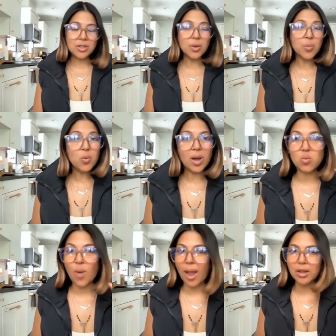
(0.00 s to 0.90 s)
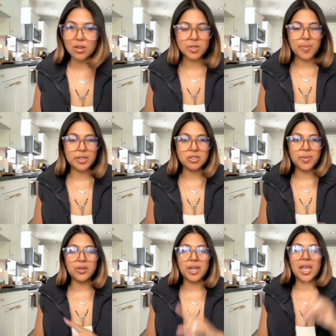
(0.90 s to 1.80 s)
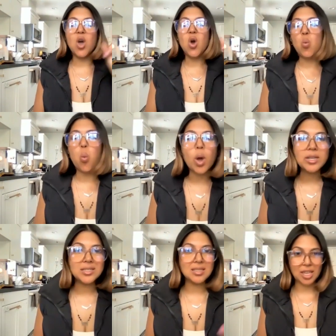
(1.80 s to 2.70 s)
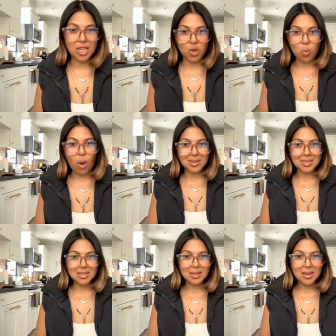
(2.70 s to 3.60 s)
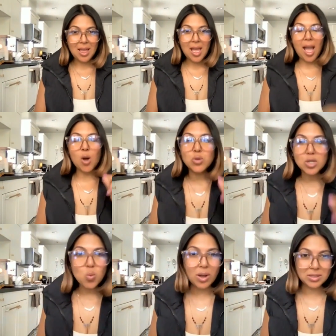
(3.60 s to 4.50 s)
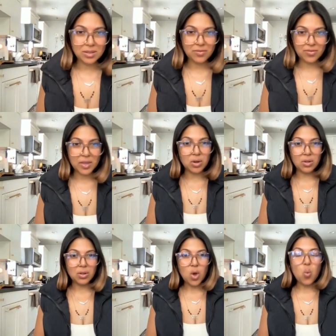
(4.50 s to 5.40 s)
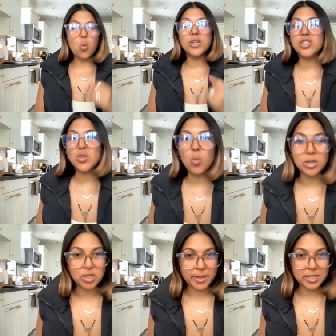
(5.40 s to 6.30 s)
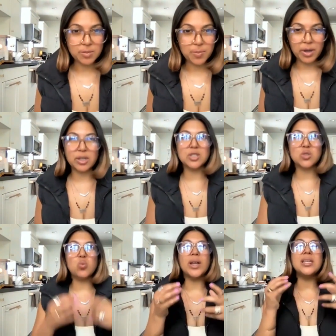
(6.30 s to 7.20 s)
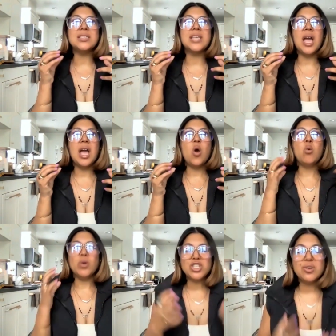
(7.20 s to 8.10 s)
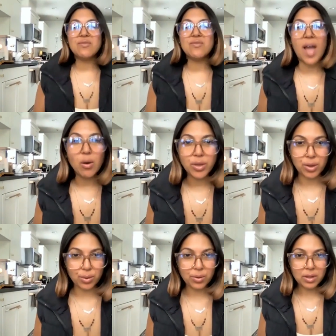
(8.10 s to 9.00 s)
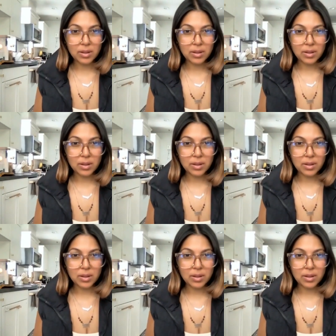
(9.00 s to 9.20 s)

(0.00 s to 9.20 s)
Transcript: Number one, radical responsibility. What is it that you want? How do you want to feel? What do you want to experience? What is what do you value?